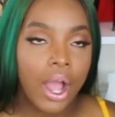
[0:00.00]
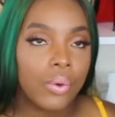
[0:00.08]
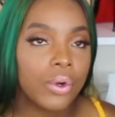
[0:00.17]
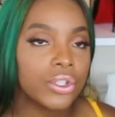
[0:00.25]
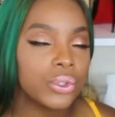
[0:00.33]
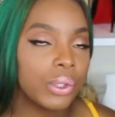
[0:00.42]

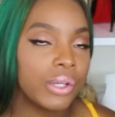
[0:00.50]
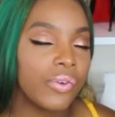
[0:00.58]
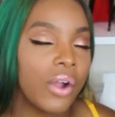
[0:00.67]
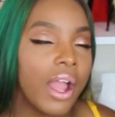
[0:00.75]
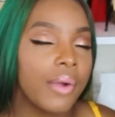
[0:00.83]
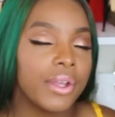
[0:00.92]
hour
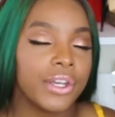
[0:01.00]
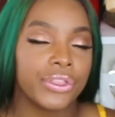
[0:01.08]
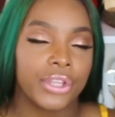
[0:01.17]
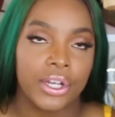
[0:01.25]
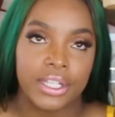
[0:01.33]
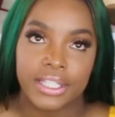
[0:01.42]
24 hour and a
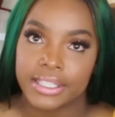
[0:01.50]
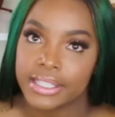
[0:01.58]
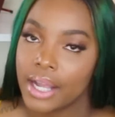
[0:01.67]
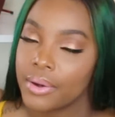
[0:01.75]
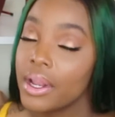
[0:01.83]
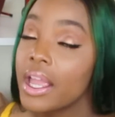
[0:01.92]
36
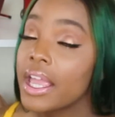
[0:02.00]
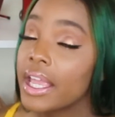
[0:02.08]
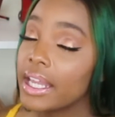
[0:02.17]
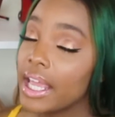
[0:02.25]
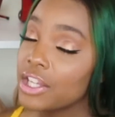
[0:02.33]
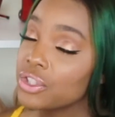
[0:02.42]
hour
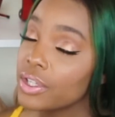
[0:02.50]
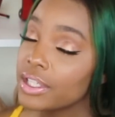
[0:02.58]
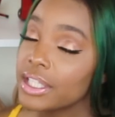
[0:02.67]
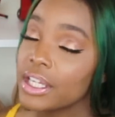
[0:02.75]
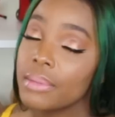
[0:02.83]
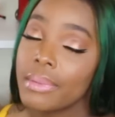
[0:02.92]
and as you can
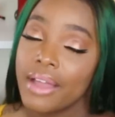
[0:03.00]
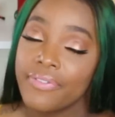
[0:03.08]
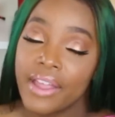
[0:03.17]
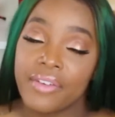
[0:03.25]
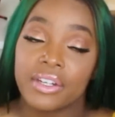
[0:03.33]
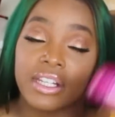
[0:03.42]
tell my
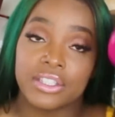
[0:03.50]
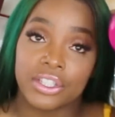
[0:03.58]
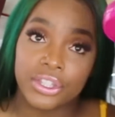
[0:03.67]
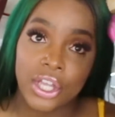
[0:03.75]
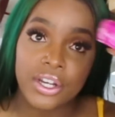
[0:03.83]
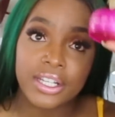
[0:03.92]
favorite is the
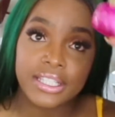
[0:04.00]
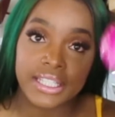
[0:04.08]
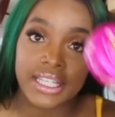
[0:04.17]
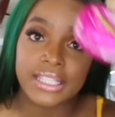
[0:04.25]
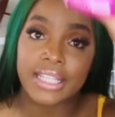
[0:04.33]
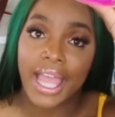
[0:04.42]

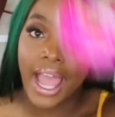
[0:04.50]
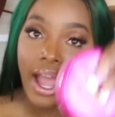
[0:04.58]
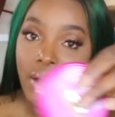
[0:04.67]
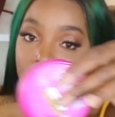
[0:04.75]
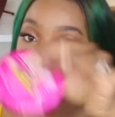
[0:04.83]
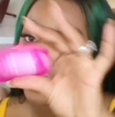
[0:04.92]
36
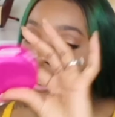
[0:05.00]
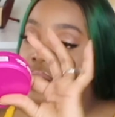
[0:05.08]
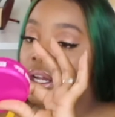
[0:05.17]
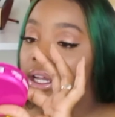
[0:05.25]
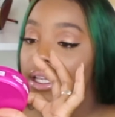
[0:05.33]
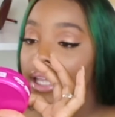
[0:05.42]
hour
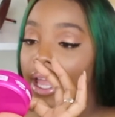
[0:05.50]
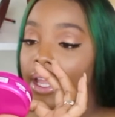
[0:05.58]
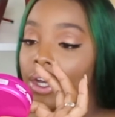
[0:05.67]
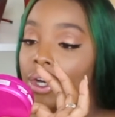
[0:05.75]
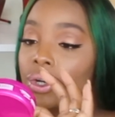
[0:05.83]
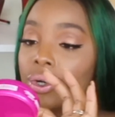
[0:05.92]
like
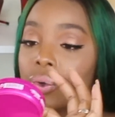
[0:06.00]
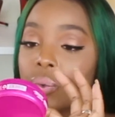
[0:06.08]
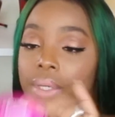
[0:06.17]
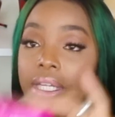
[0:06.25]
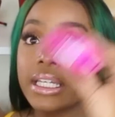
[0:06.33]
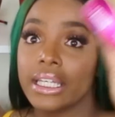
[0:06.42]
who
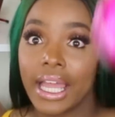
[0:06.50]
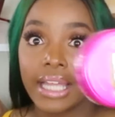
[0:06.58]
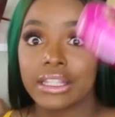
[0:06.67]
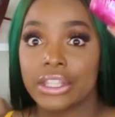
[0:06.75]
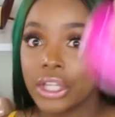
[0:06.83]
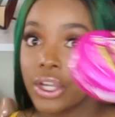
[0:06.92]
wouldn't
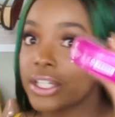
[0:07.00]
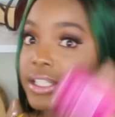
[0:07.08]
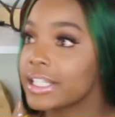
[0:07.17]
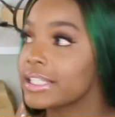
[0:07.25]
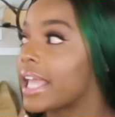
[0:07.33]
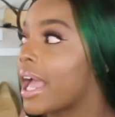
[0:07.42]
like the
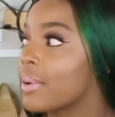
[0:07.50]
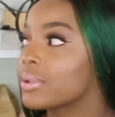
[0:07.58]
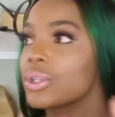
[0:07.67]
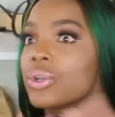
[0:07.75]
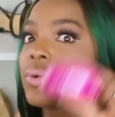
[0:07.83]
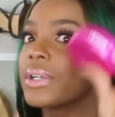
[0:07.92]
36
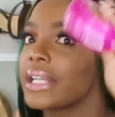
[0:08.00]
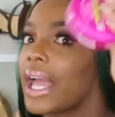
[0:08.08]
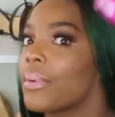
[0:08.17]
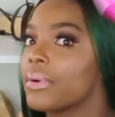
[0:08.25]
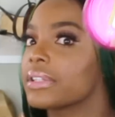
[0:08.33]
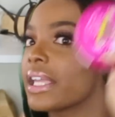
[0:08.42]
hours who would
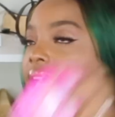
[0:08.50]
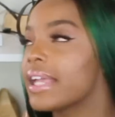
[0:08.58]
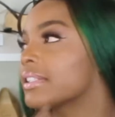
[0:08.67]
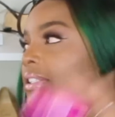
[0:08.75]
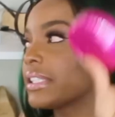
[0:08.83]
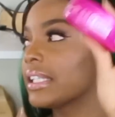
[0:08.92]
not want their
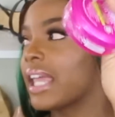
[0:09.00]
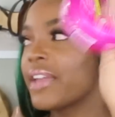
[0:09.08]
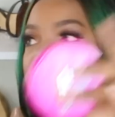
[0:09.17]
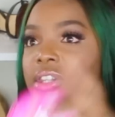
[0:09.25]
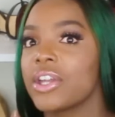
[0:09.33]
edges to lay for